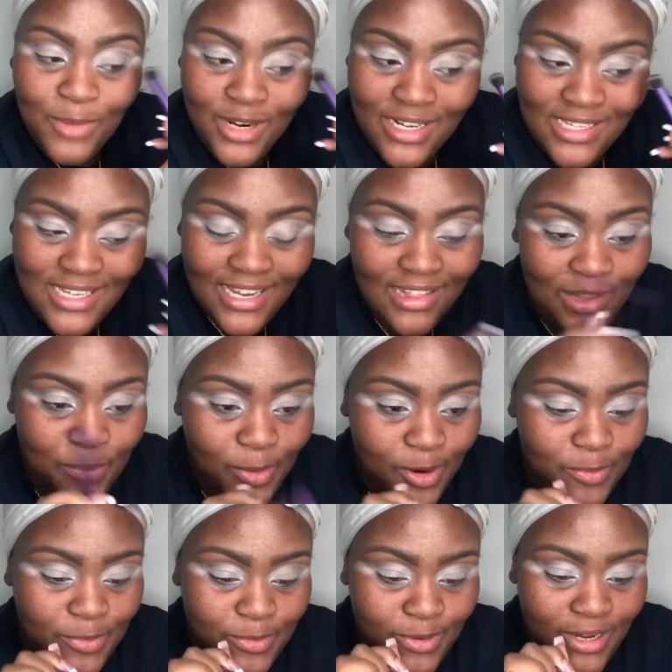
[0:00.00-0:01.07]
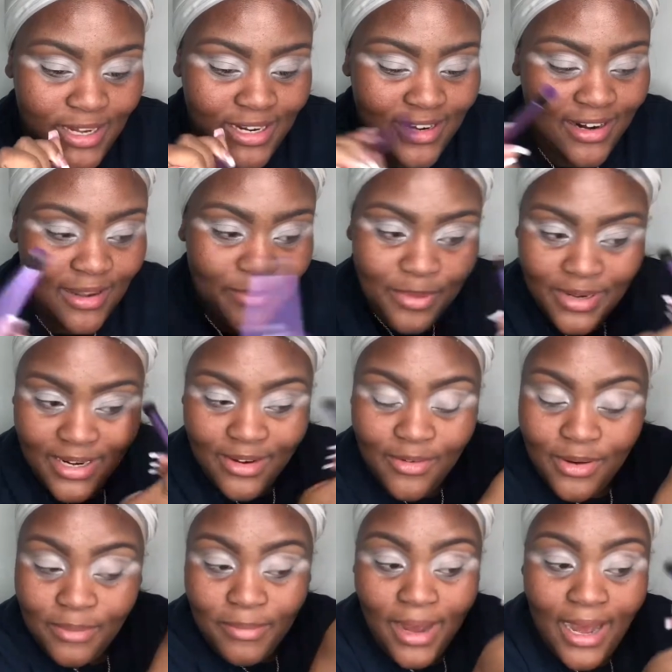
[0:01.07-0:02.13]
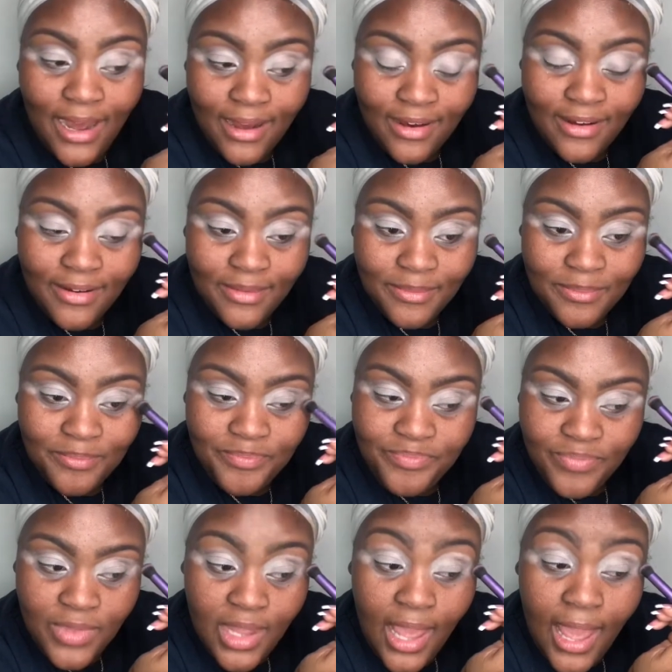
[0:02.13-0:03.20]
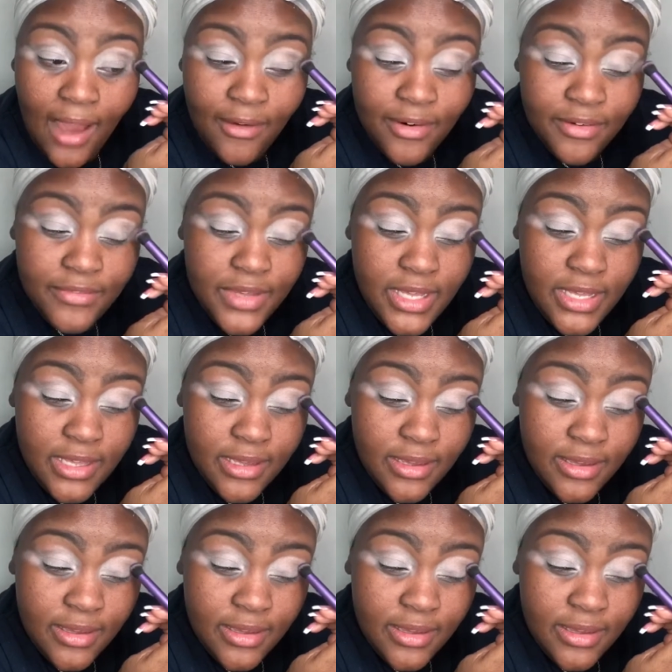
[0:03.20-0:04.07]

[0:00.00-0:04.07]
gonna take the purple color and put it on my outer V.